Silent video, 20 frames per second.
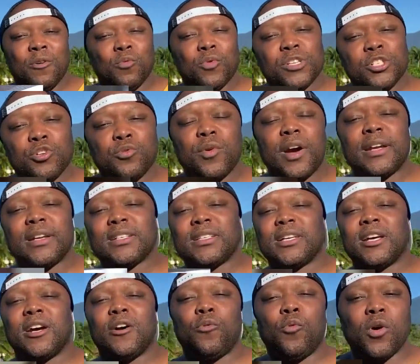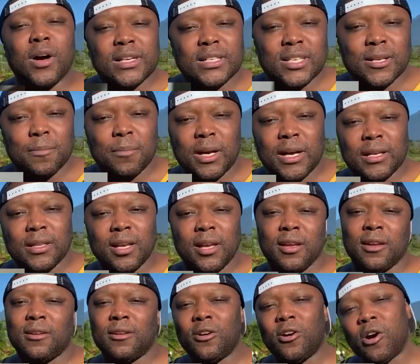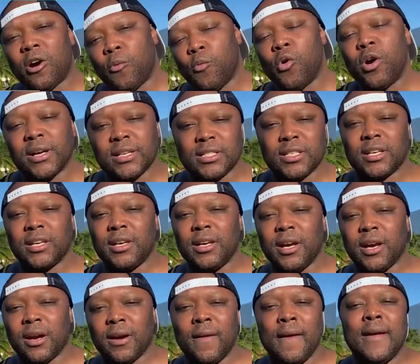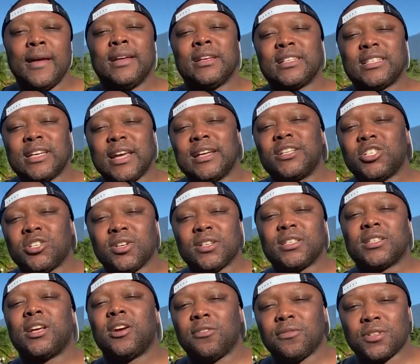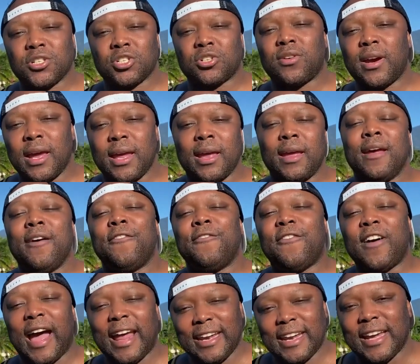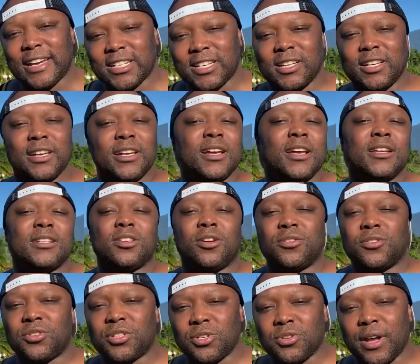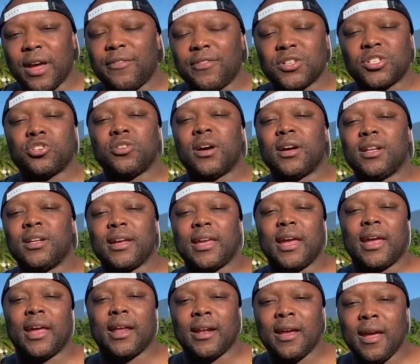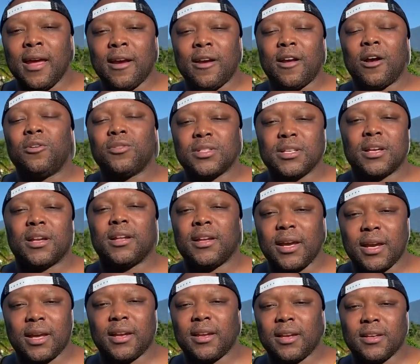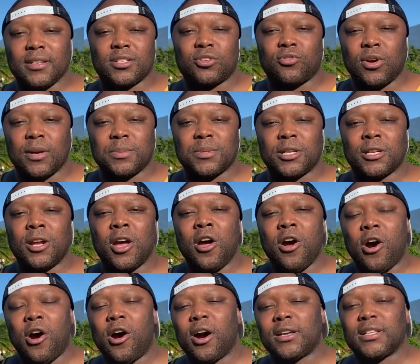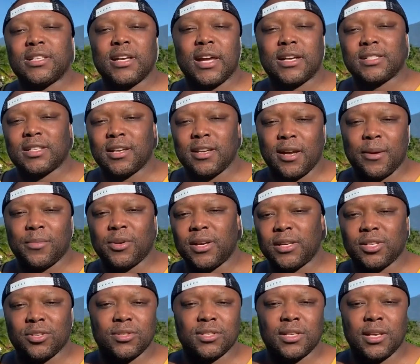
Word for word: Would you rather sell once a month or once a year? Set yourself straight financially so that you never struggle again go to the link in the description or text the number that you